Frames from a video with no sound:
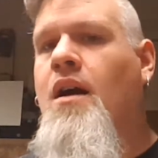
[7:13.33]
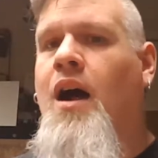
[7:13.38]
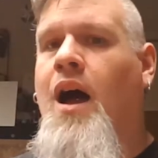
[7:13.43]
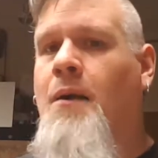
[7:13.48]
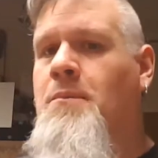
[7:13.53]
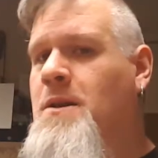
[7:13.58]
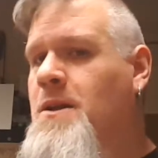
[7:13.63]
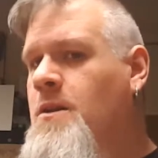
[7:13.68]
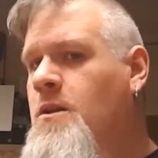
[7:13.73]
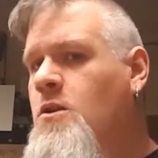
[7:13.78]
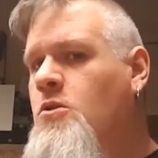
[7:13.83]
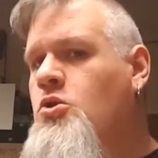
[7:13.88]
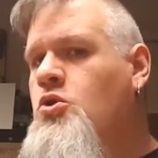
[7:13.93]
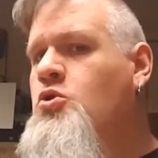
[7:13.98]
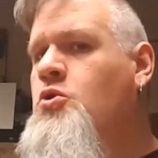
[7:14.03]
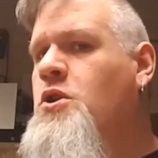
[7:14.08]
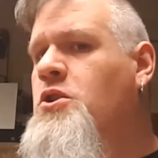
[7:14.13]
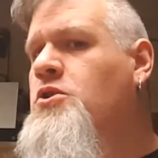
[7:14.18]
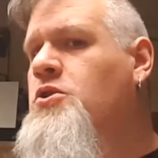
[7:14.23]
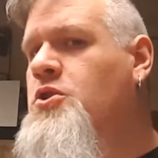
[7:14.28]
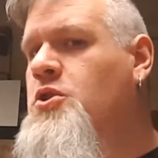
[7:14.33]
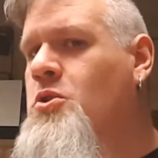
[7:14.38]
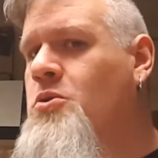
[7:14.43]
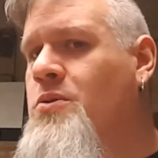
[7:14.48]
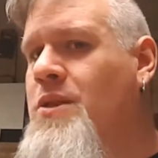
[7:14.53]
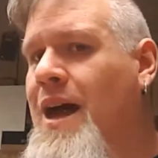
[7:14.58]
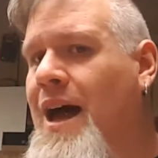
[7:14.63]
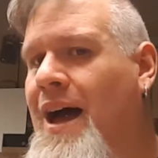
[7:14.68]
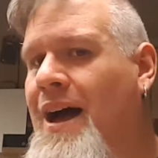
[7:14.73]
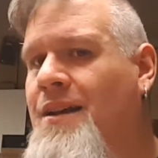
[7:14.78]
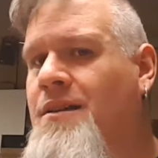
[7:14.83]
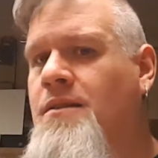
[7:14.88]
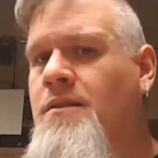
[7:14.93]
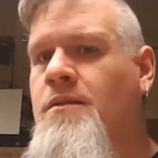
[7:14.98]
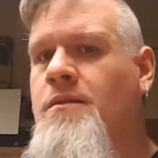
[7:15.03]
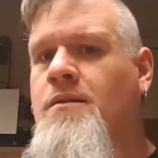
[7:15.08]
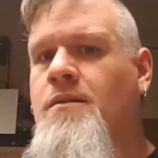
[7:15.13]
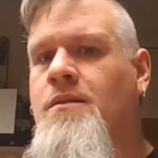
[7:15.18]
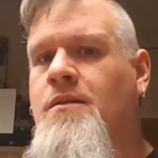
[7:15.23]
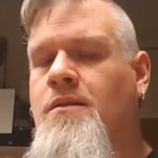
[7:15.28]
I mean, you can do that.
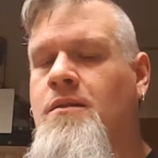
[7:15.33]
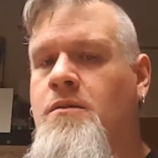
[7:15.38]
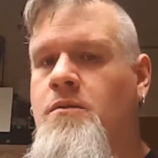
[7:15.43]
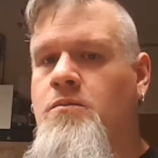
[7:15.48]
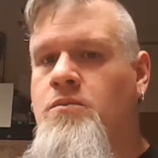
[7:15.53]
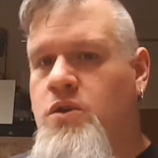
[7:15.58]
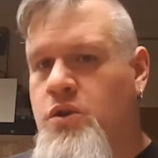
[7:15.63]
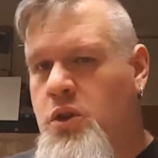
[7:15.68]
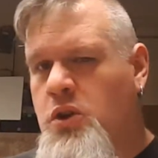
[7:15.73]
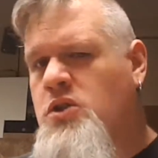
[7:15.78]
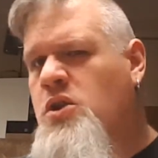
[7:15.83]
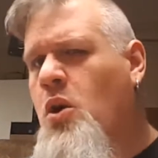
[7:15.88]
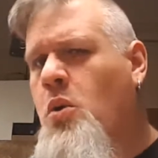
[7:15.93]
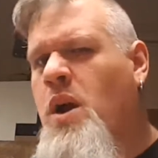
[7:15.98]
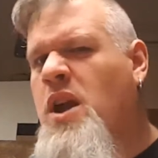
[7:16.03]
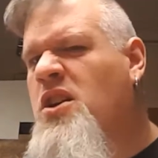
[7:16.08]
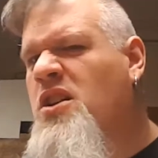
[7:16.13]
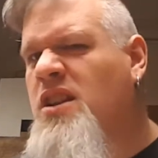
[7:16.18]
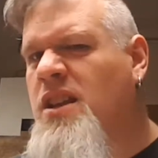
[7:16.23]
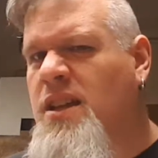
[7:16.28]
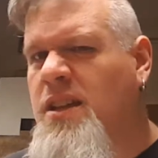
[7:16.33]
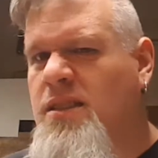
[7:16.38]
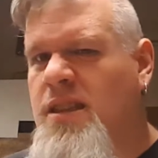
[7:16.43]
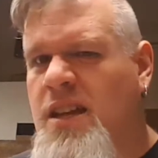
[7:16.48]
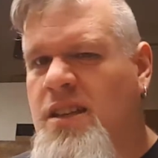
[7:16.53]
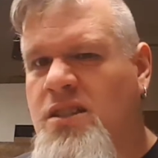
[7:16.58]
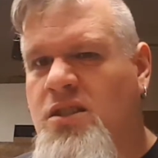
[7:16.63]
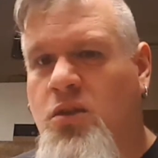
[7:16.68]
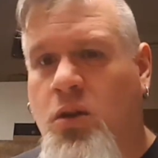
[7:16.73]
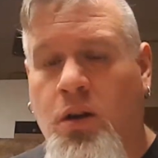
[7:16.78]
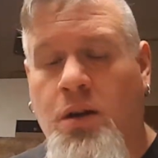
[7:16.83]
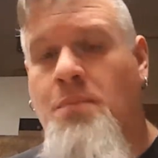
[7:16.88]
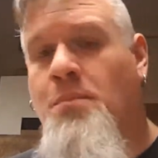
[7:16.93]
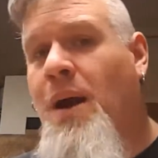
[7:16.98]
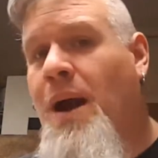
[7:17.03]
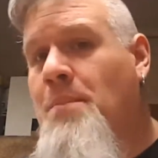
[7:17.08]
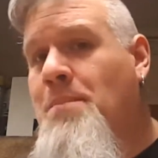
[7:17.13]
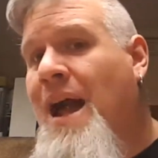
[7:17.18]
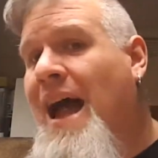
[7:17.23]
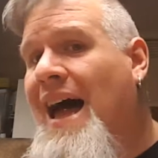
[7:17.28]
There's no way you're going to get that sword.
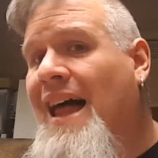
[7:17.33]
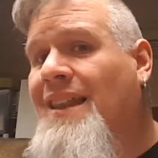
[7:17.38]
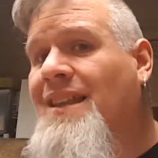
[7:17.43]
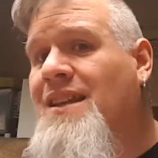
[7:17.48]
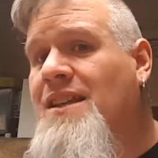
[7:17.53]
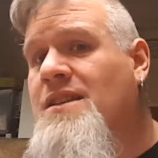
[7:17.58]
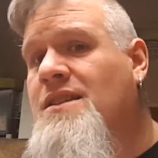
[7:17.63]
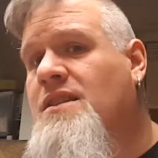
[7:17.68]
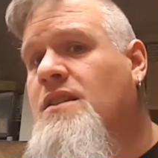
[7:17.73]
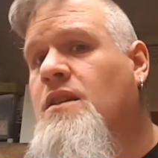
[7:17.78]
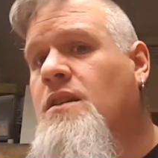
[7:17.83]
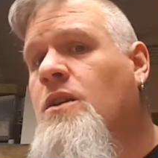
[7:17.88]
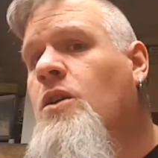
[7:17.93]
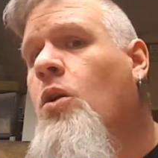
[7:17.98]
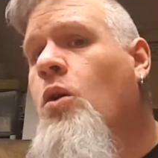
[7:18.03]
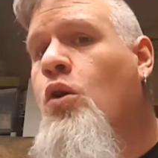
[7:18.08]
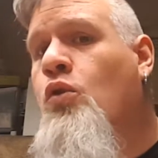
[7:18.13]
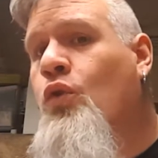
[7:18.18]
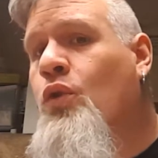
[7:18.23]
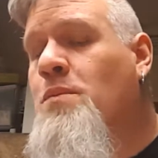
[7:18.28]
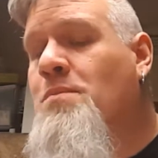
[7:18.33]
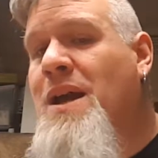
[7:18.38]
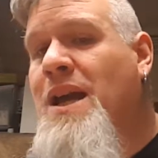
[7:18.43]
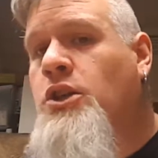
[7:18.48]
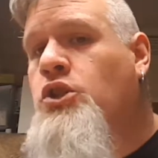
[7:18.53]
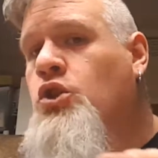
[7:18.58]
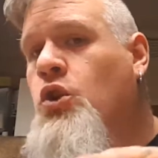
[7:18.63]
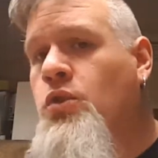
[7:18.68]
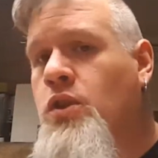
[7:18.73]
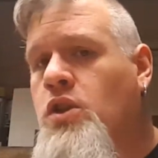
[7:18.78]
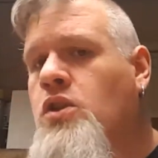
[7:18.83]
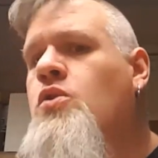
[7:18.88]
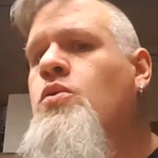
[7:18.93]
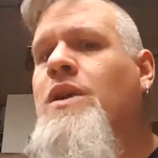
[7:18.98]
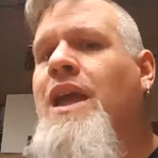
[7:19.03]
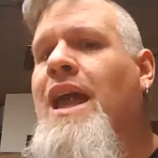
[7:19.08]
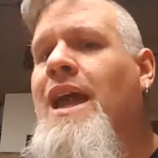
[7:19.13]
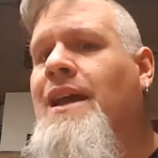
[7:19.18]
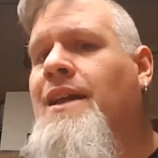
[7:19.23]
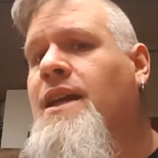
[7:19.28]
My paladin is going to go over and make sure that you
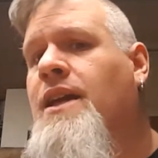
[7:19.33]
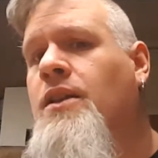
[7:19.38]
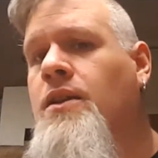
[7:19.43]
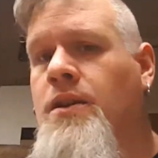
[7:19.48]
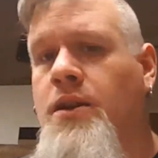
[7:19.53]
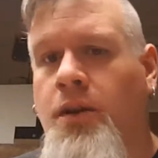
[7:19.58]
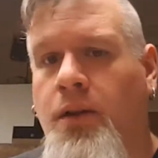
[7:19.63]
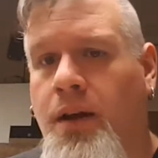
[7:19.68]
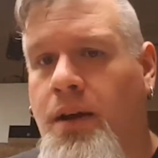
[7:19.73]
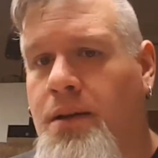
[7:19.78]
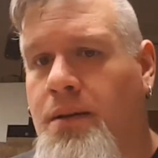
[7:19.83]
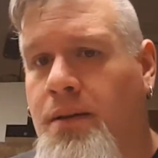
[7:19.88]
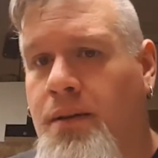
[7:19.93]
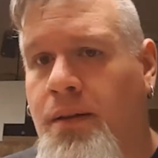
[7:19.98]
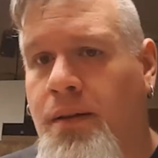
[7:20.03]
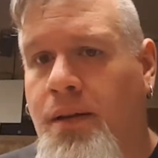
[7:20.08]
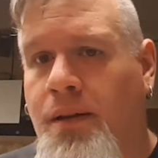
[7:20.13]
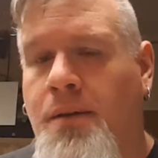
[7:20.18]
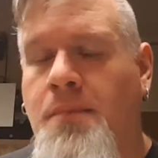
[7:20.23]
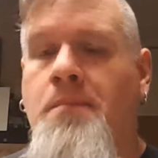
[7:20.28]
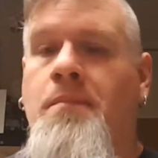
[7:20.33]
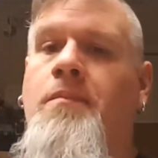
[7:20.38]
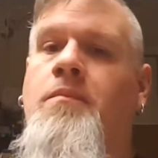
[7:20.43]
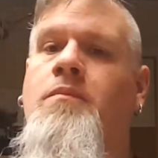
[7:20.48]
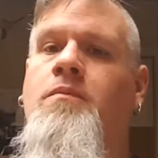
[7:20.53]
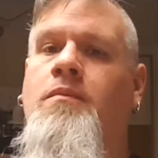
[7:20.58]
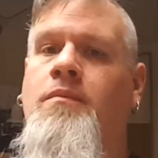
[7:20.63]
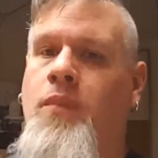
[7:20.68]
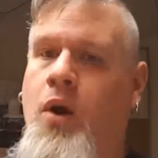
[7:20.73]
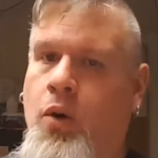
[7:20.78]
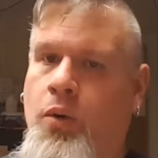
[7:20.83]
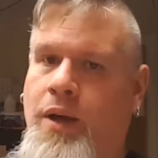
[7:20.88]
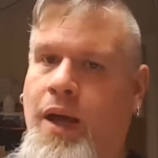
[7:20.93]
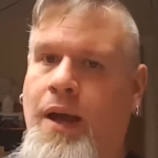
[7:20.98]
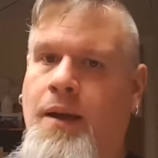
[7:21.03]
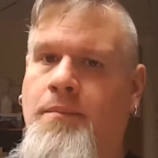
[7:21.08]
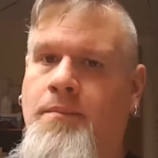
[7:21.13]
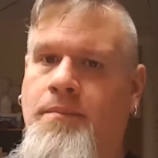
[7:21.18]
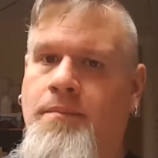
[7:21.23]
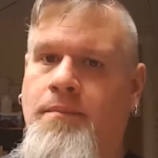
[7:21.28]
can't get near it. Okay.